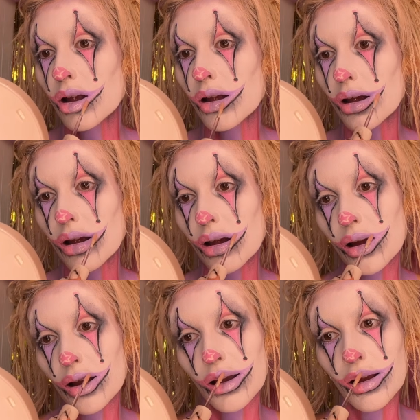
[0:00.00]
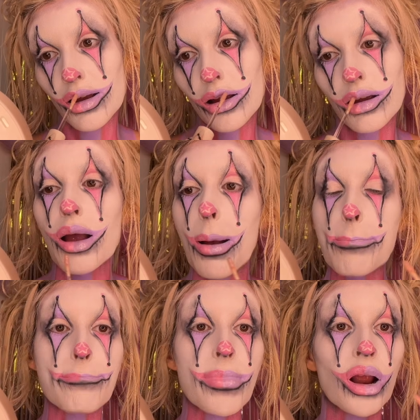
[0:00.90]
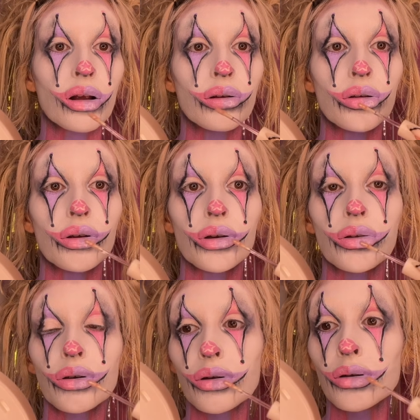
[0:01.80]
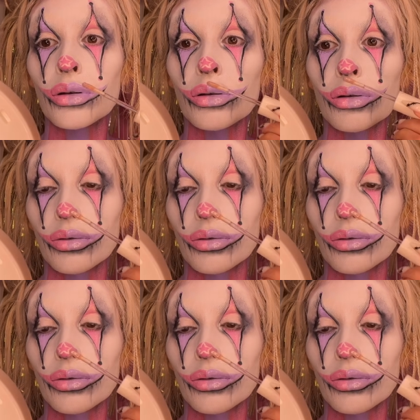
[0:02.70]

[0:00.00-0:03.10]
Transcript: and shiny. Almost good enough to eat.